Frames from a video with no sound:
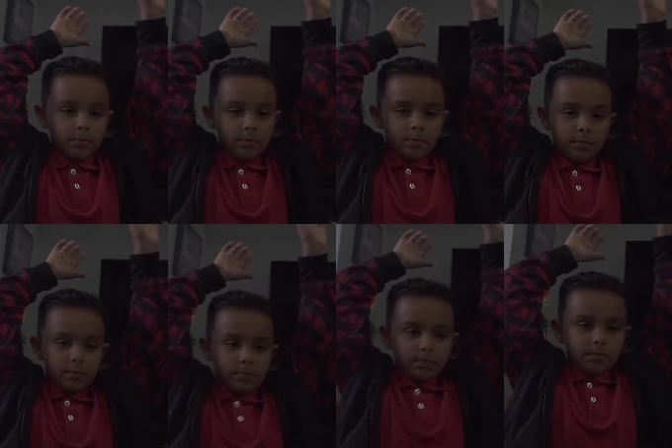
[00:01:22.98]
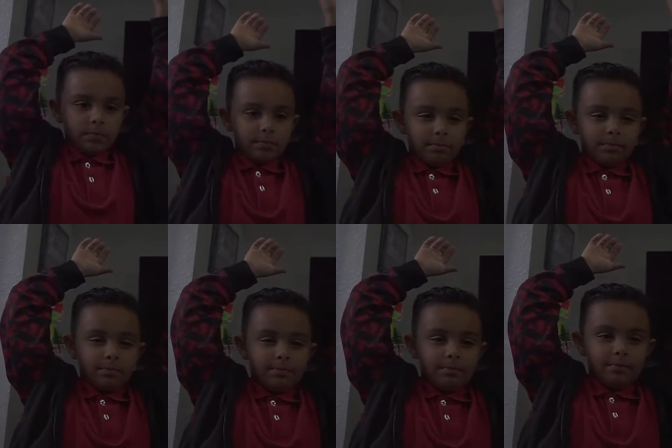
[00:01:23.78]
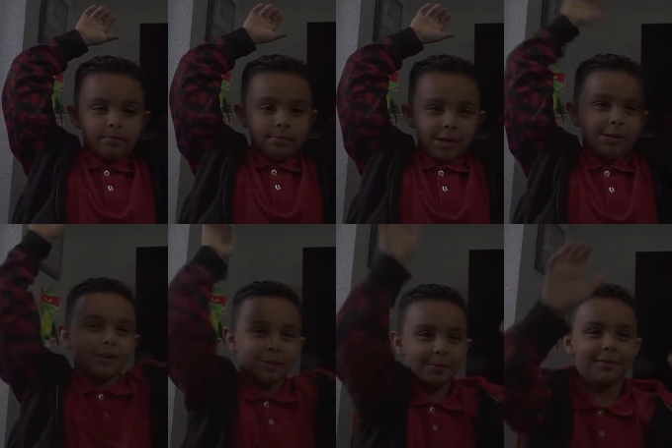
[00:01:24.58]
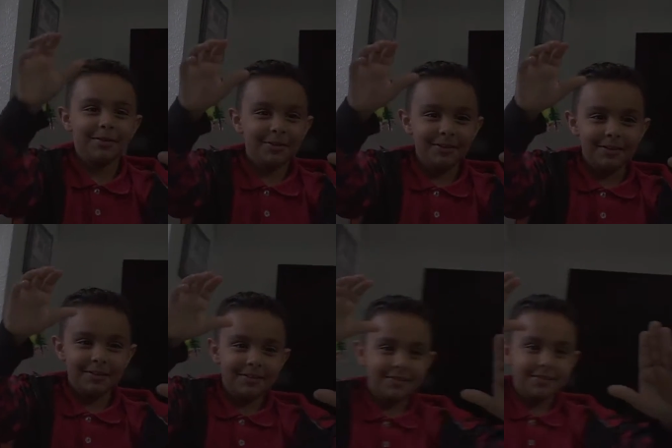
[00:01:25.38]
were what? Why are your hands up?